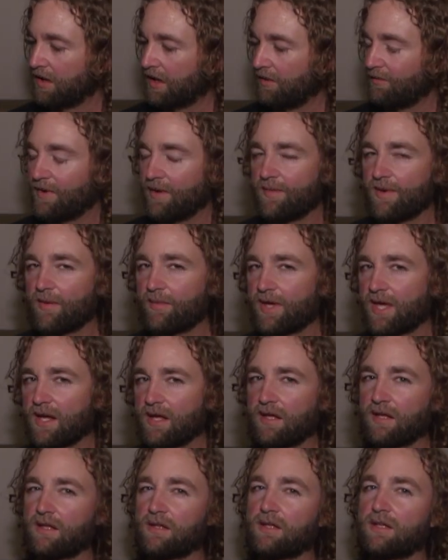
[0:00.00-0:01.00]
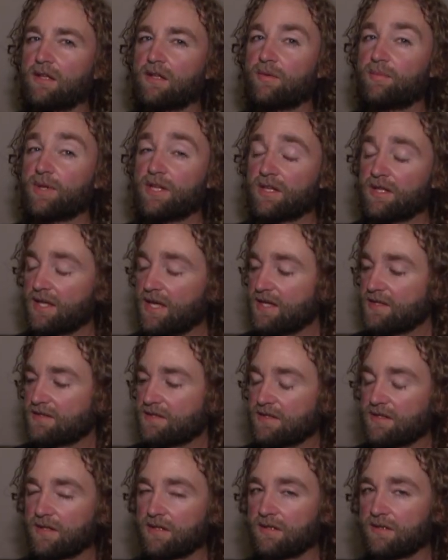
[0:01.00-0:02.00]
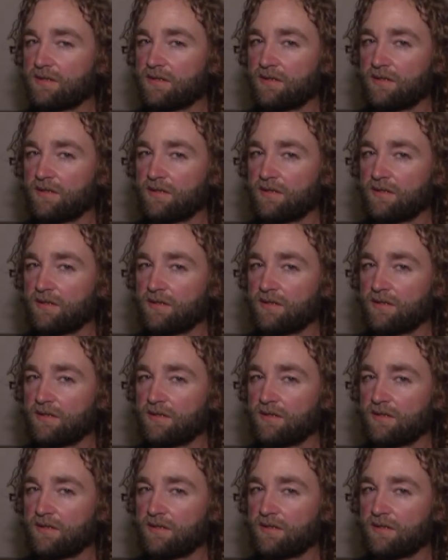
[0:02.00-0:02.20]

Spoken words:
Maybe I'm getting a little bit lazier,